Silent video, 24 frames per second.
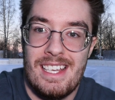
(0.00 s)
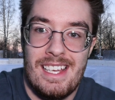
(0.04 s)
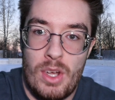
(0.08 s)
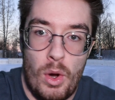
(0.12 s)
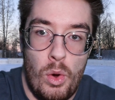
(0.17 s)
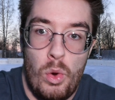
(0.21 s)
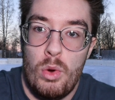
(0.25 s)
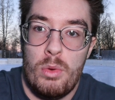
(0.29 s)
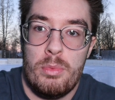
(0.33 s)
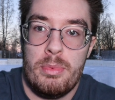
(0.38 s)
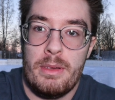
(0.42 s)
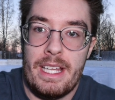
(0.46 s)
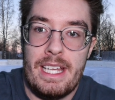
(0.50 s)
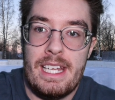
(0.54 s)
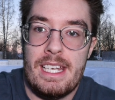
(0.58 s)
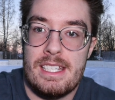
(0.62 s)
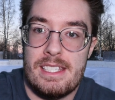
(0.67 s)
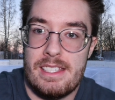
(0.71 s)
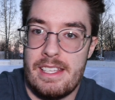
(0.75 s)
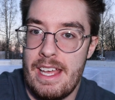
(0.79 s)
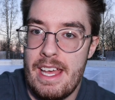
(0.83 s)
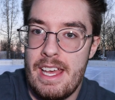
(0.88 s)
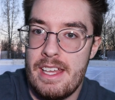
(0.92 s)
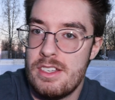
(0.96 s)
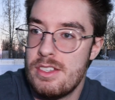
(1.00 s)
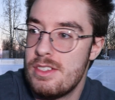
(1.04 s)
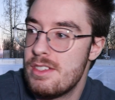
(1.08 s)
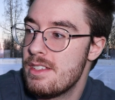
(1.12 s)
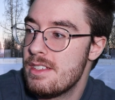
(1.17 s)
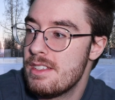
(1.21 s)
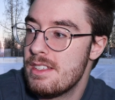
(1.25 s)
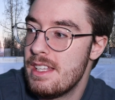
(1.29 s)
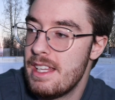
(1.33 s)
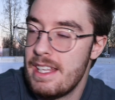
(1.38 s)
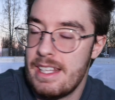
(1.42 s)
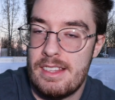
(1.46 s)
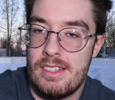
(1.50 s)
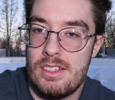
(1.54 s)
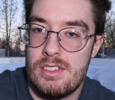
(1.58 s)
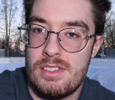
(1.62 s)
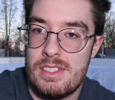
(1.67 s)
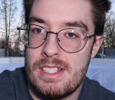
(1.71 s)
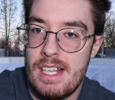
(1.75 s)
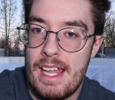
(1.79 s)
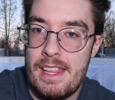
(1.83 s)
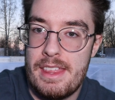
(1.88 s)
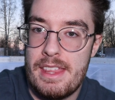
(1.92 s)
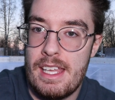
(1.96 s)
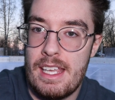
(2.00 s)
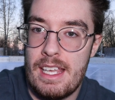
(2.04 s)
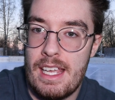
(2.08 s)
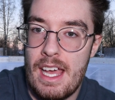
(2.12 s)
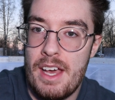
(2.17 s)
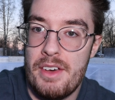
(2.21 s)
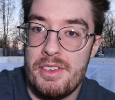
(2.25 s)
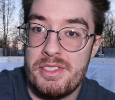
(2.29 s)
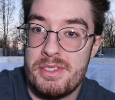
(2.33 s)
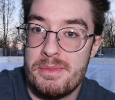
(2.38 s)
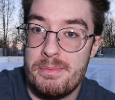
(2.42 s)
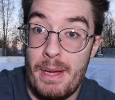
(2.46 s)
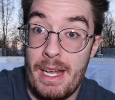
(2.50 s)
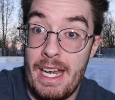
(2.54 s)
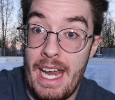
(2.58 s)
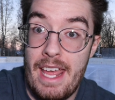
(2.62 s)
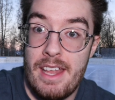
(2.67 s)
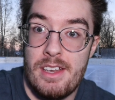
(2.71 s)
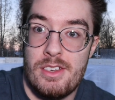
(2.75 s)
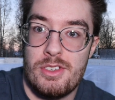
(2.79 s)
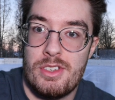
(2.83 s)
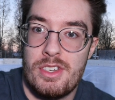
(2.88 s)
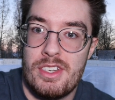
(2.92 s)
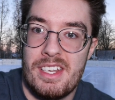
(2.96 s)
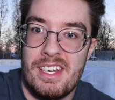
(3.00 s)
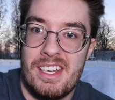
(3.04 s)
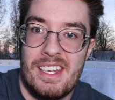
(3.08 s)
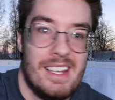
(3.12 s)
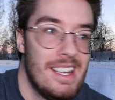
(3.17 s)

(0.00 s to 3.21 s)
The whole blade is the edge. Like, there's nothing else but edge.